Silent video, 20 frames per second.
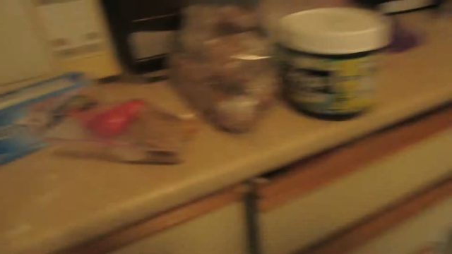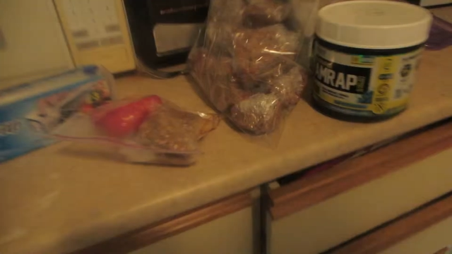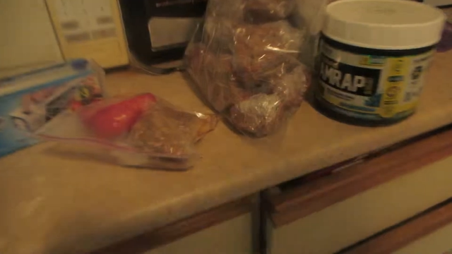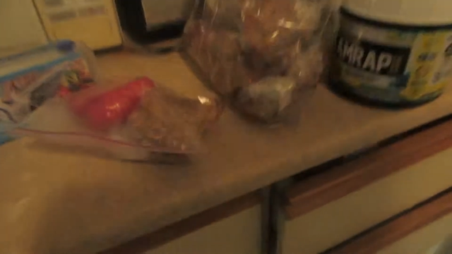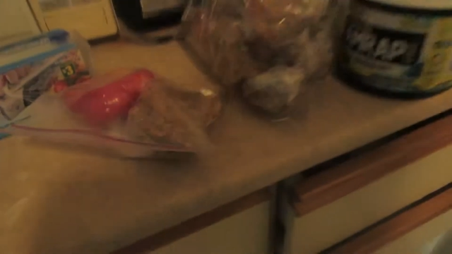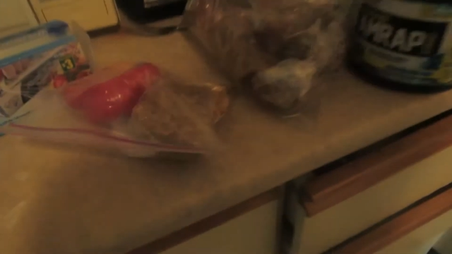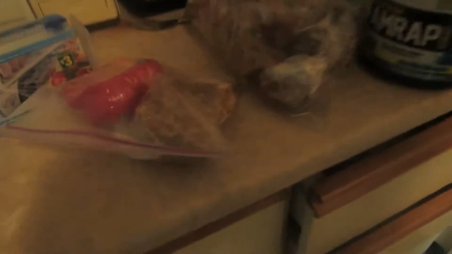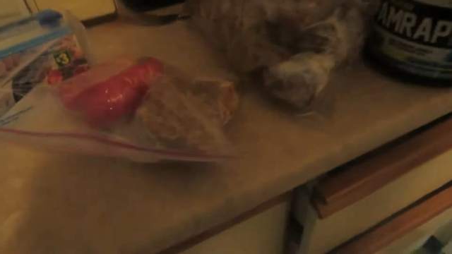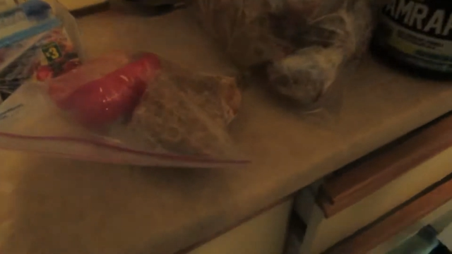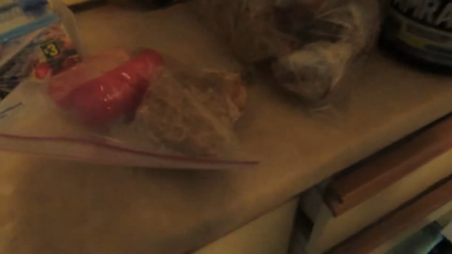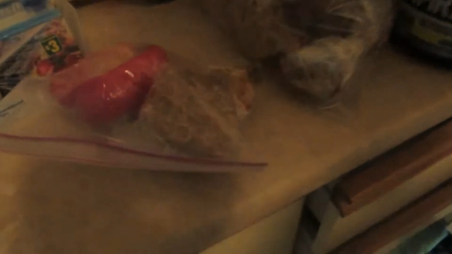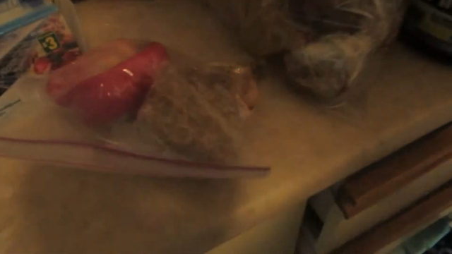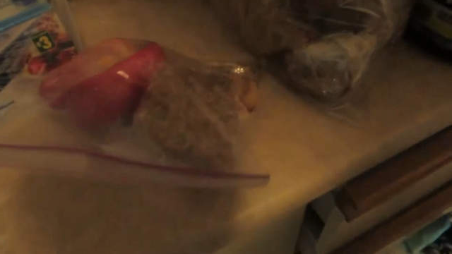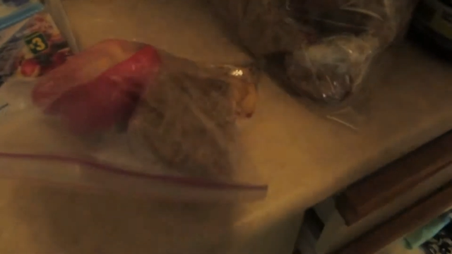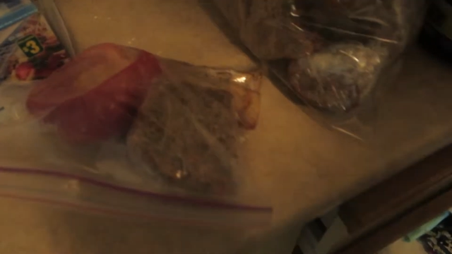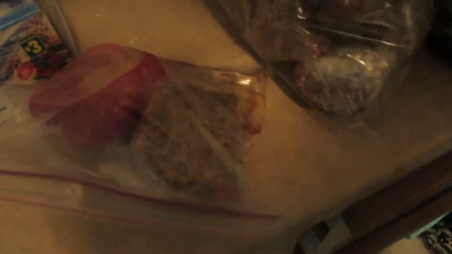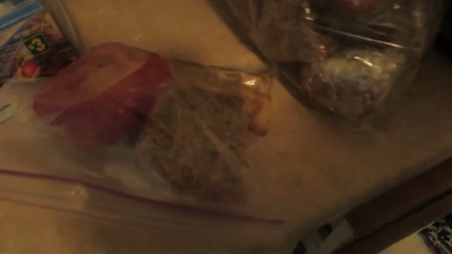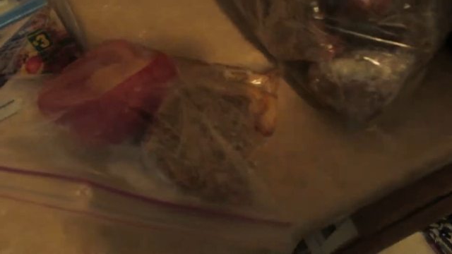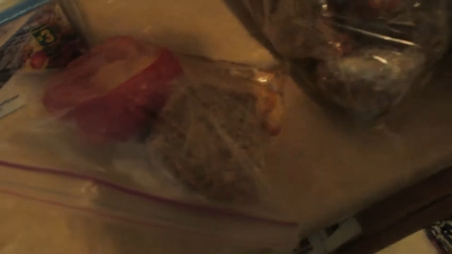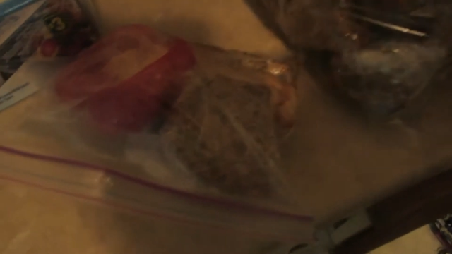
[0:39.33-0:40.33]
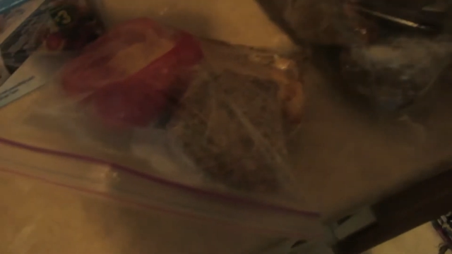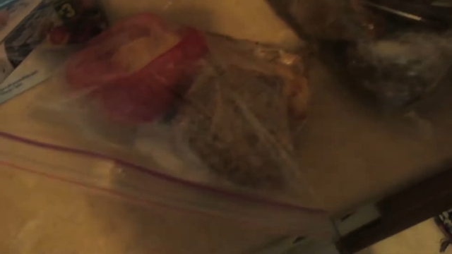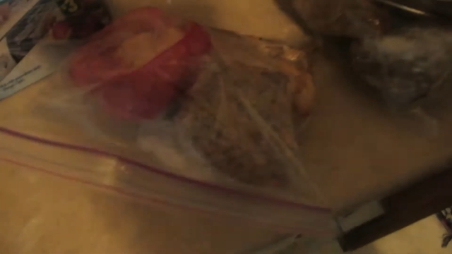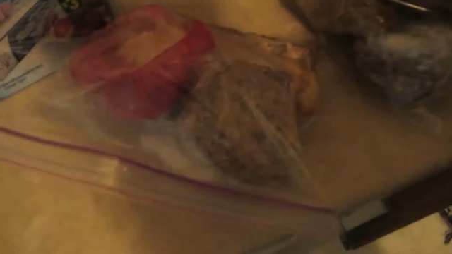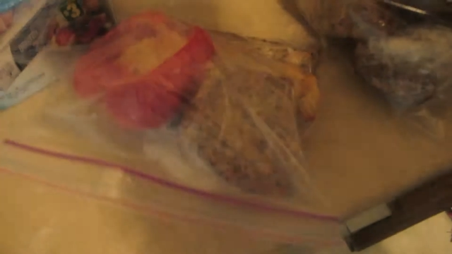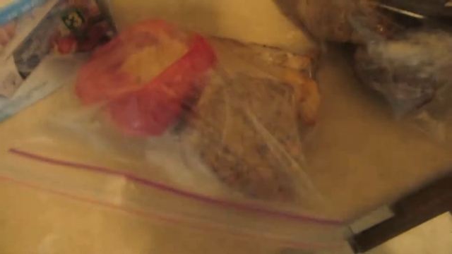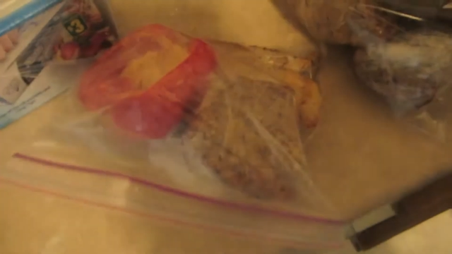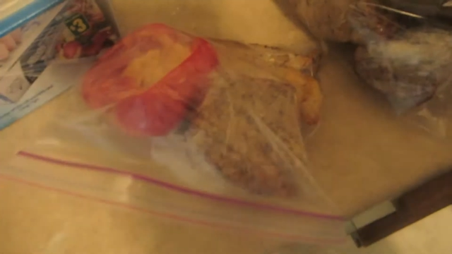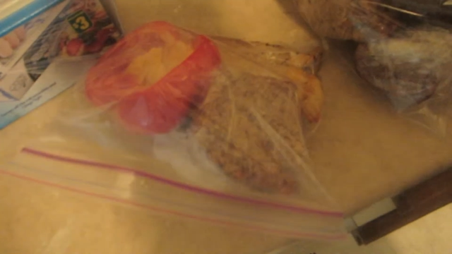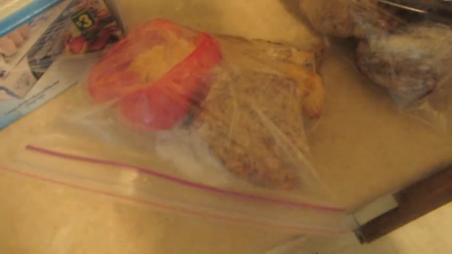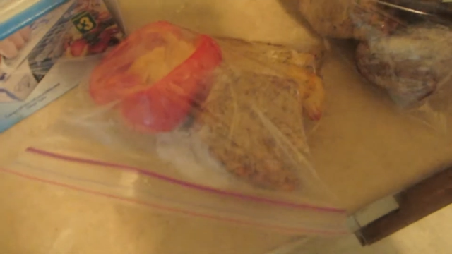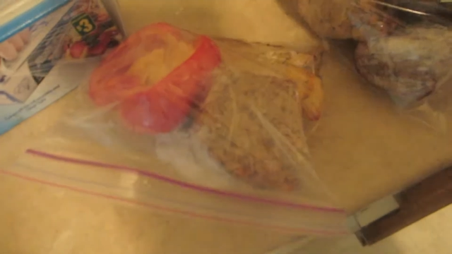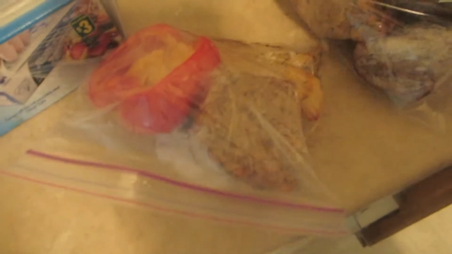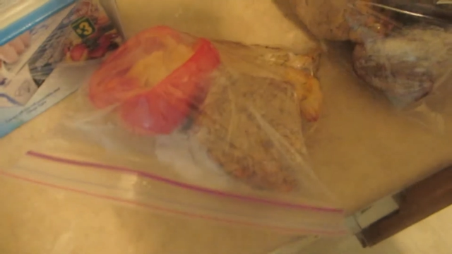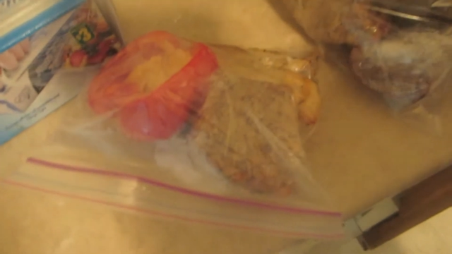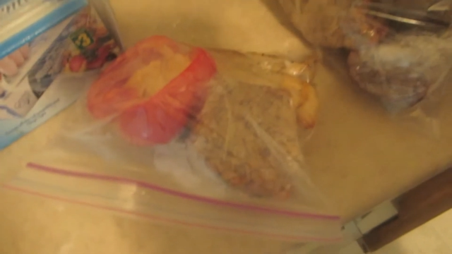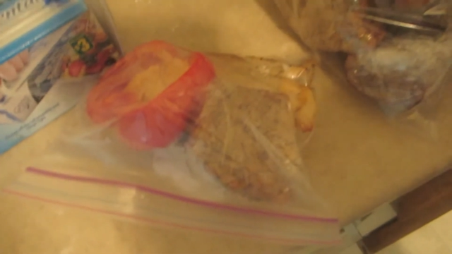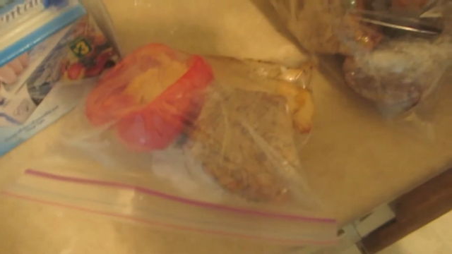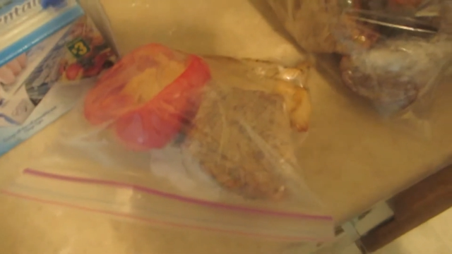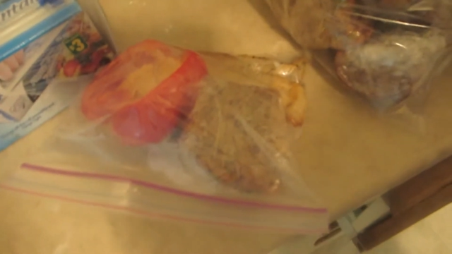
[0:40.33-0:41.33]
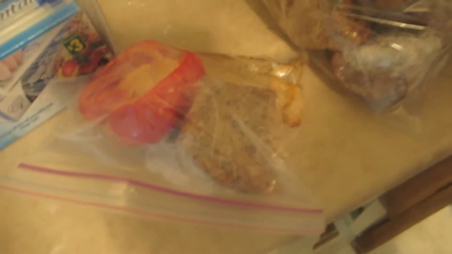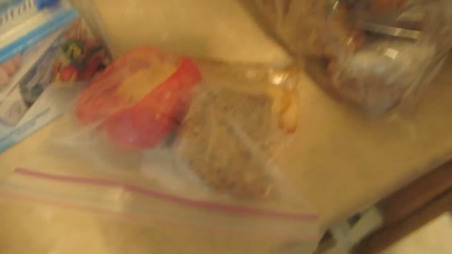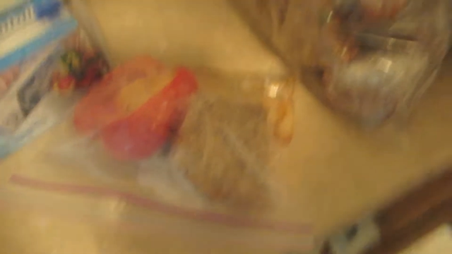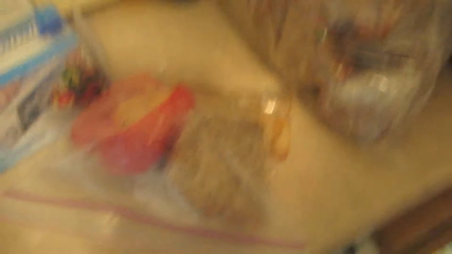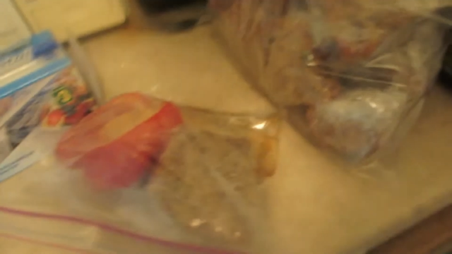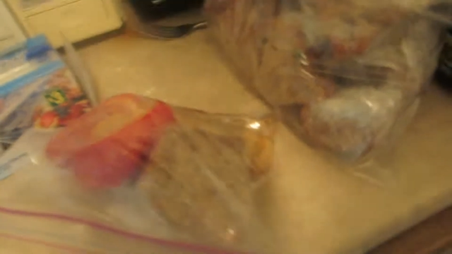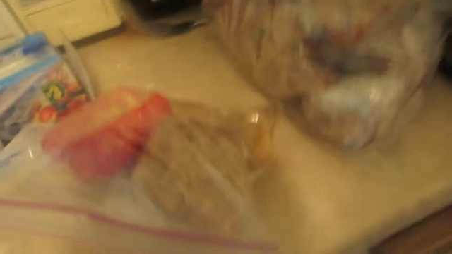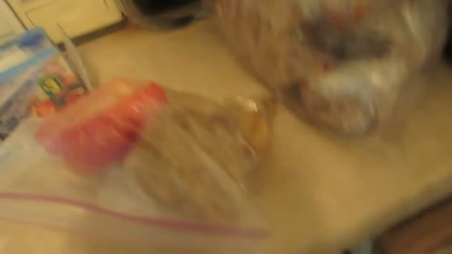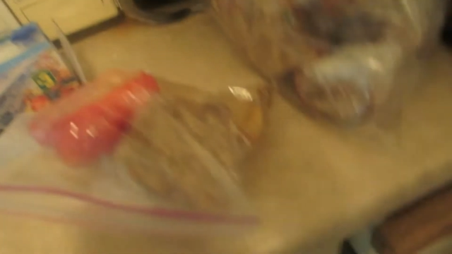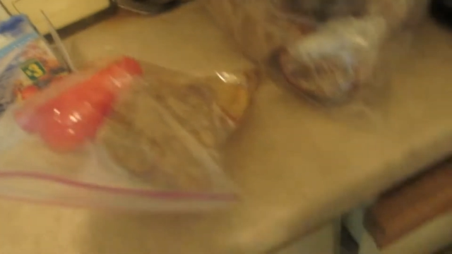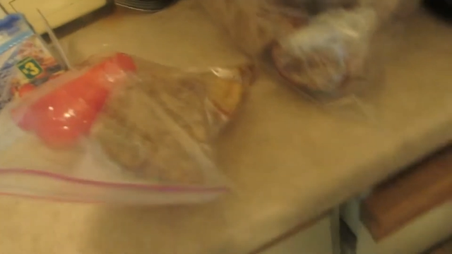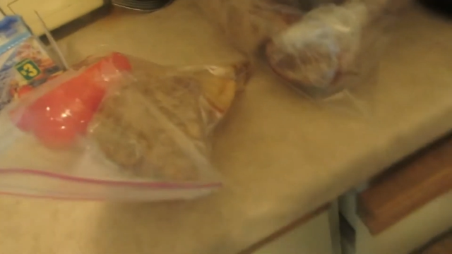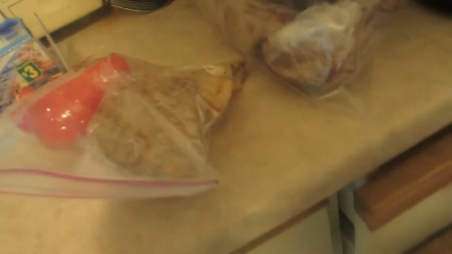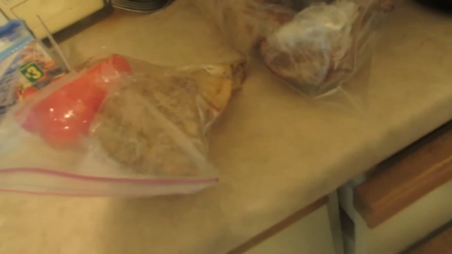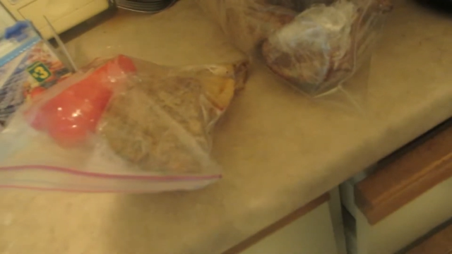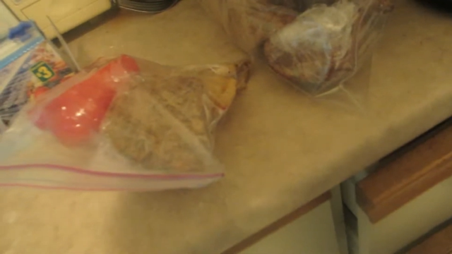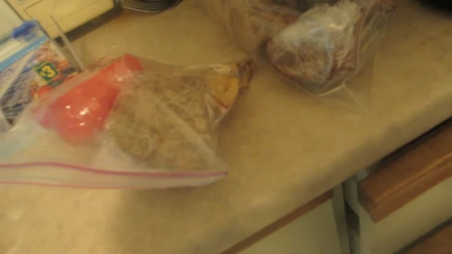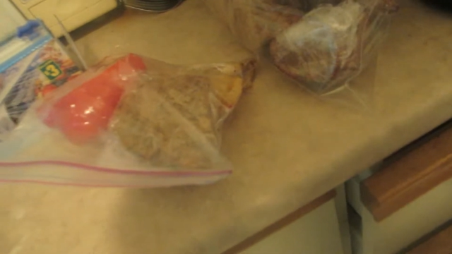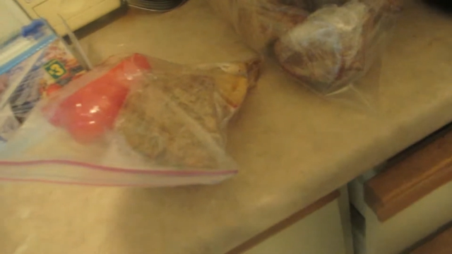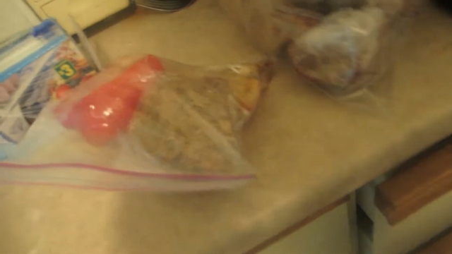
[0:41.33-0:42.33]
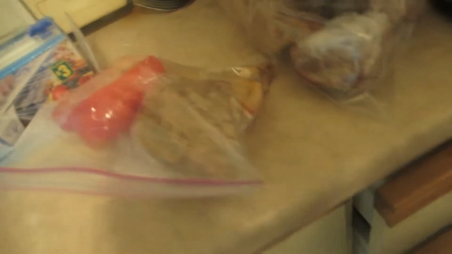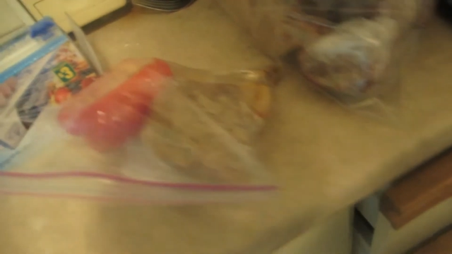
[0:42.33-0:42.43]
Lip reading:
(no speaker visible)